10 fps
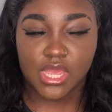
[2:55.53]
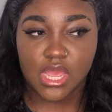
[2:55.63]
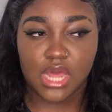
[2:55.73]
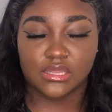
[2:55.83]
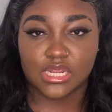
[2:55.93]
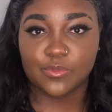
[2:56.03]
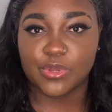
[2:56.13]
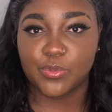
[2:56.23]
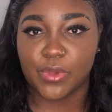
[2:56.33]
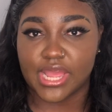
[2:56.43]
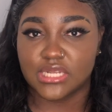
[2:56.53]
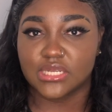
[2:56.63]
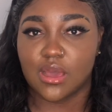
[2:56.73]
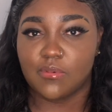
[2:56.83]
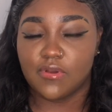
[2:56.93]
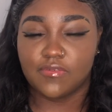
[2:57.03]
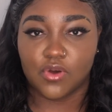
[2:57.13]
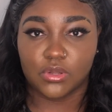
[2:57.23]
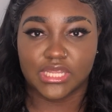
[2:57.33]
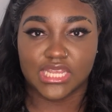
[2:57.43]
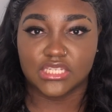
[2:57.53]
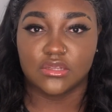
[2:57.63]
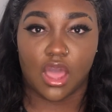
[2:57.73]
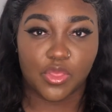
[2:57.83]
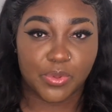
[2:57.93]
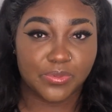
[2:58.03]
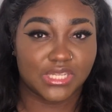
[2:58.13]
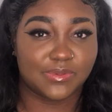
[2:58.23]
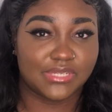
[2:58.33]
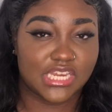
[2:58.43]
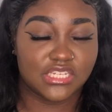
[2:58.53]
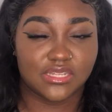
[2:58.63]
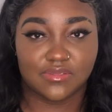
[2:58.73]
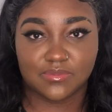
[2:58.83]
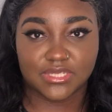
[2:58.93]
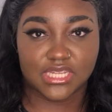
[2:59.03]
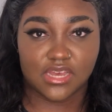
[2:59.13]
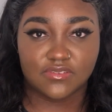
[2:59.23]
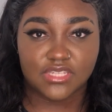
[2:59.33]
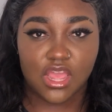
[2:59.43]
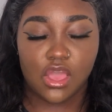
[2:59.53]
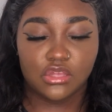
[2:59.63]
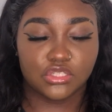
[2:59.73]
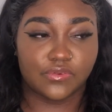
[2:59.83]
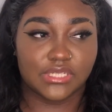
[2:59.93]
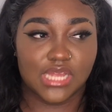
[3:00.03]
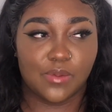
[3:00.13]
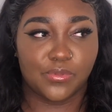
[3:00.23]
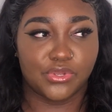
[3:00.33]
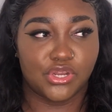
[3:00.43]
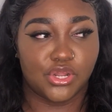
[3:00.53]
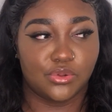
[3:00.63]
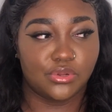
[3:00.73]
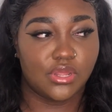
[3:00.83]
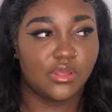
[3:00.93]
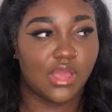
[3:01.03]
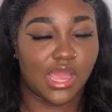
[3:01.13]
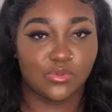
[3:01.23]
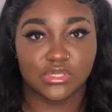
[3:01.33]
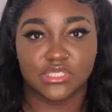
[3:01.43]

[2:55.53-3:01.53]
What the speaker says: A lot of people end up falling into other people's expectations of themselves. So for example, I was